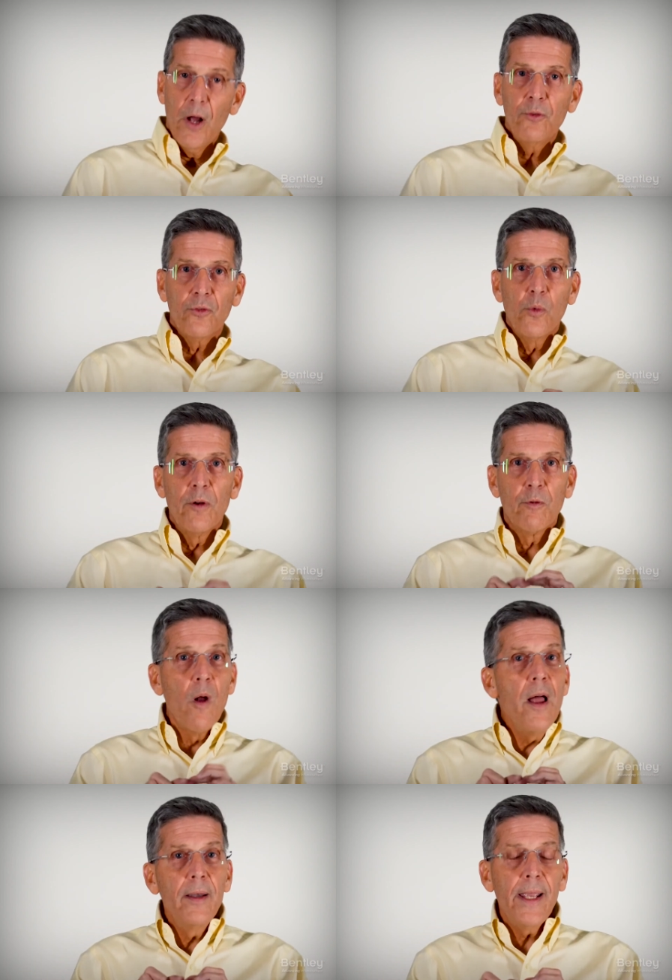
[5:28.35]
sort of
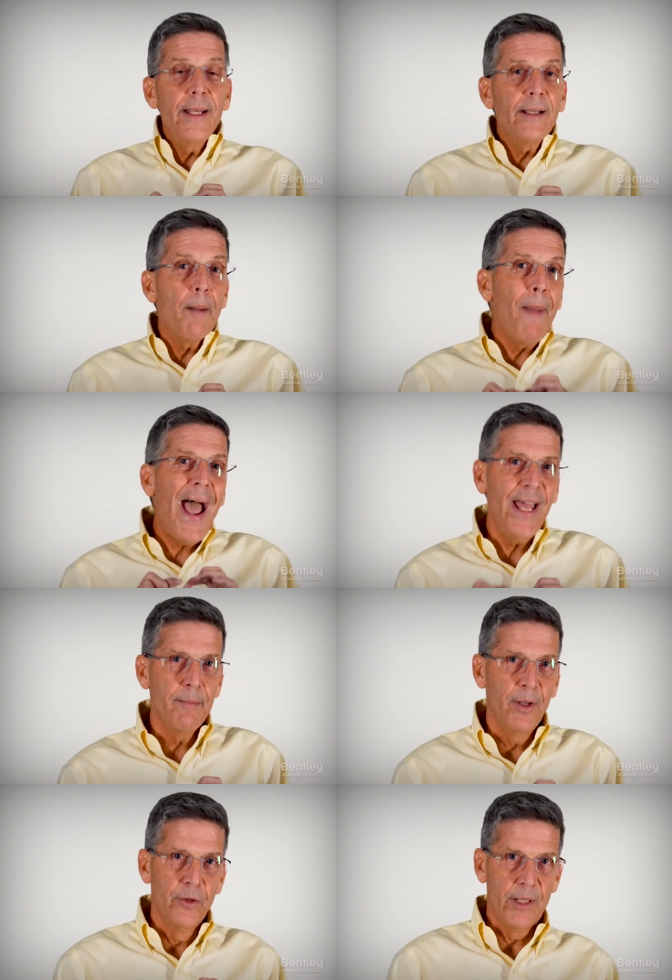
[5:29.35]
run in
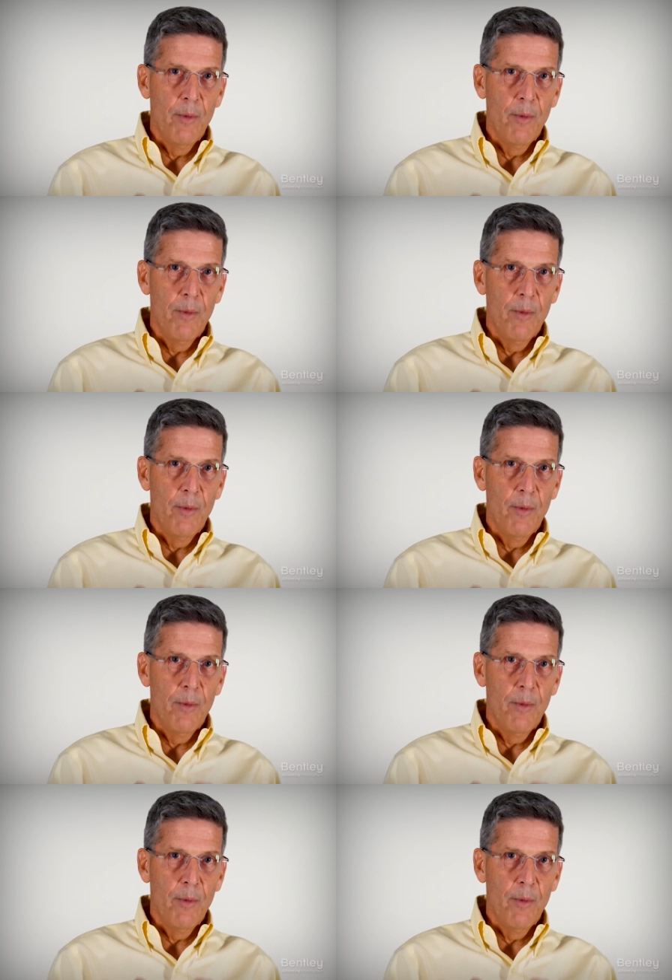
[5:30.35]
compatibility